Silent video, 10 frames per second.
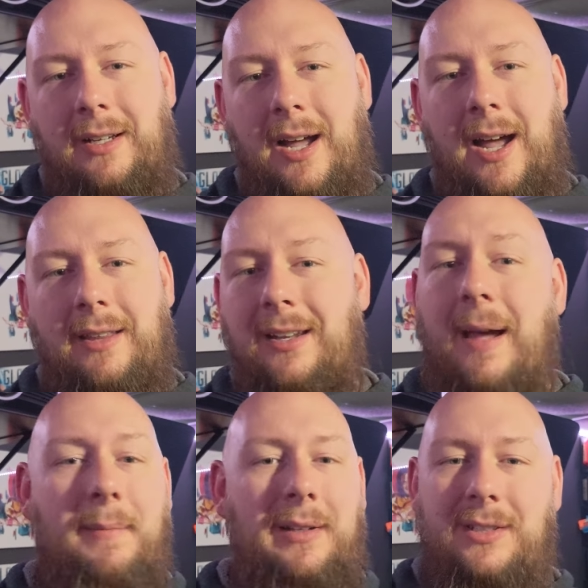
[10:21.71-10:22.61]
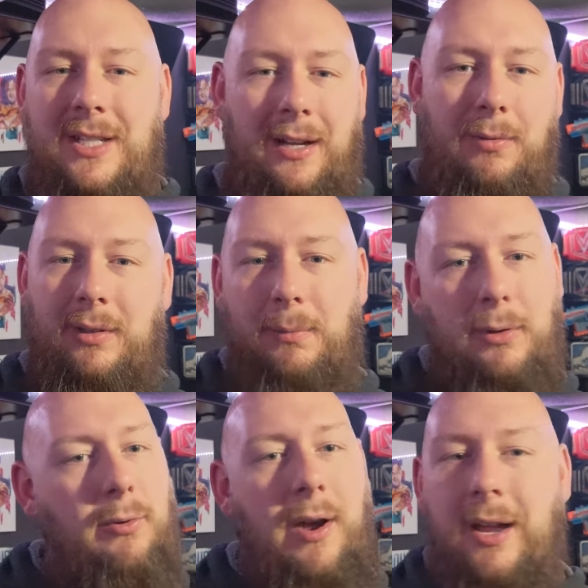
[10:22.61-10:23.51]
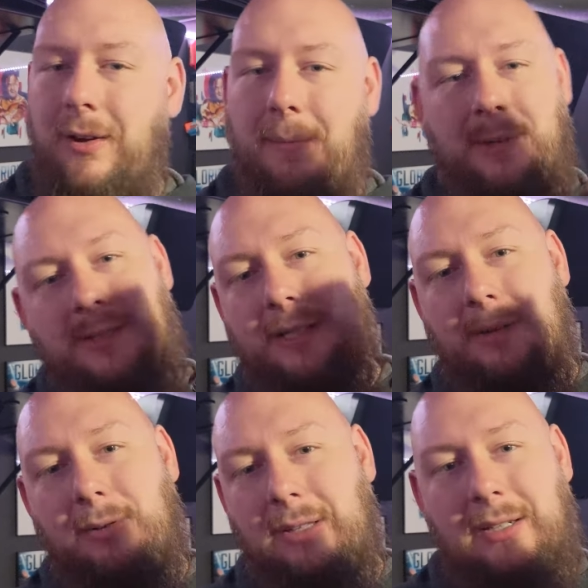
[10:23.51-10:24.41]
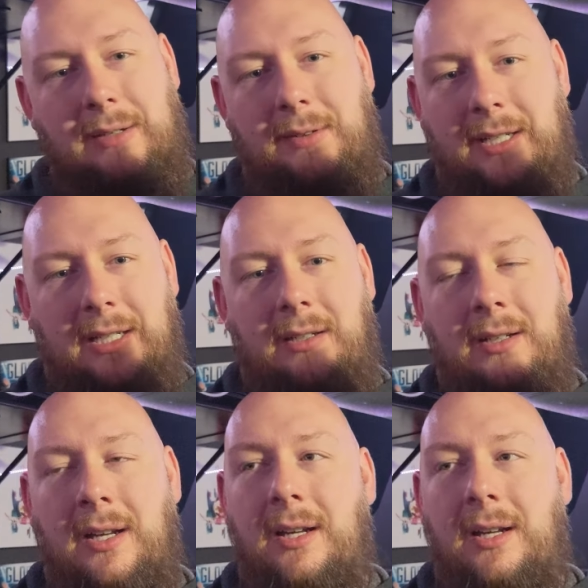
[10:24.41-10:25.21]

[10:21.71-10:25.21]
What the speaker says: then I'm going to stick with the Blu-ray or I'm going to stick with the DVD.